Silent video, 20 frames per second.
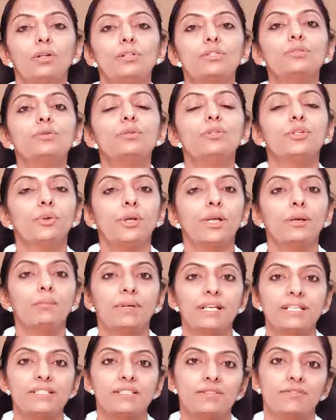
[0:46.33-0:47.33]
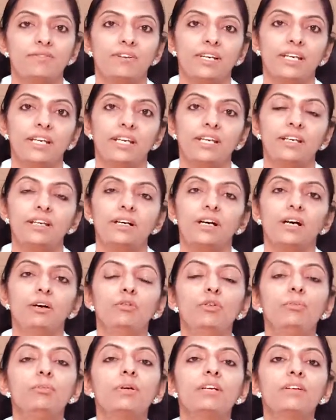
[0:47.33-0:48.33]
Also, during breastfeeding,
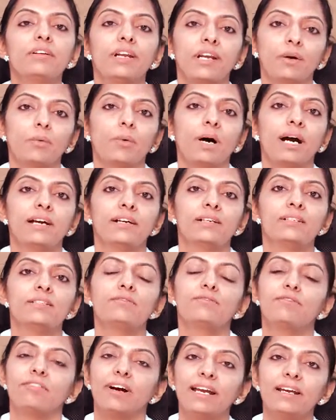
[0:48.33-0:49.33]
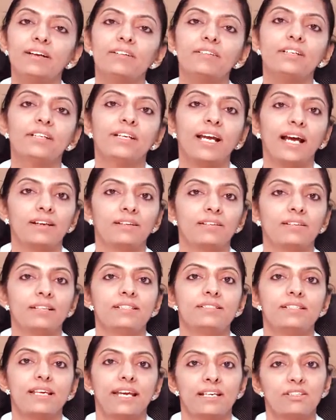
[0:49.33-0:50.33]
a woman requires 500
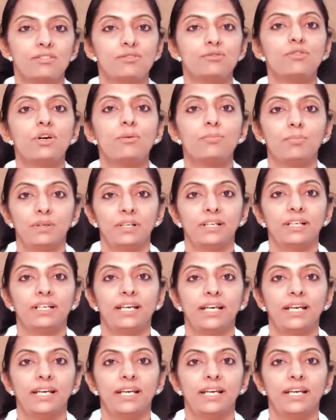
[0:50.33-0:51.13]
calories extra per